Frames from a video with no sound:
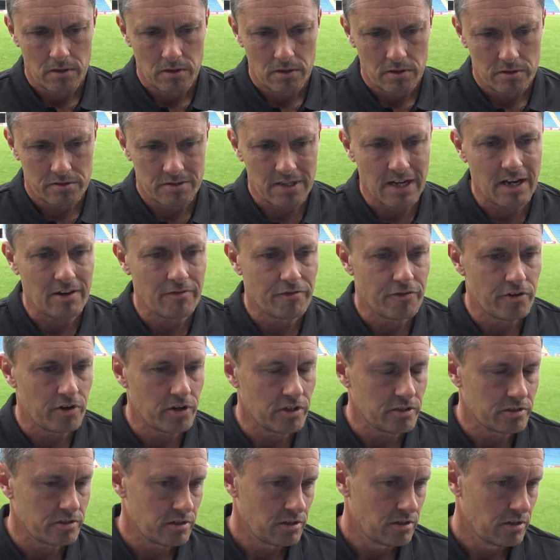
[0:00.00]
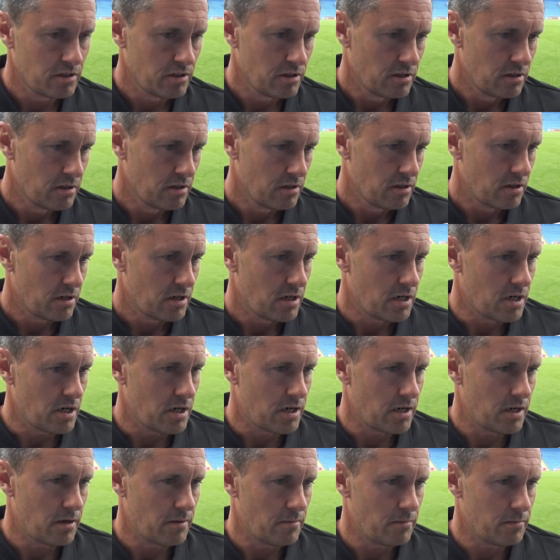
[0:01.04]
signed for us.
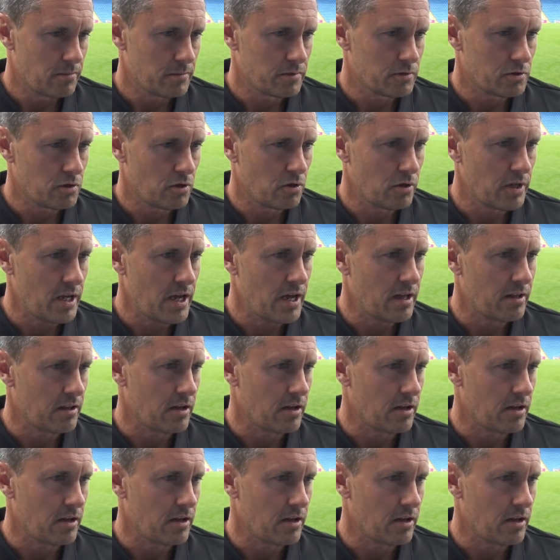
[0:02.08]
So yeah,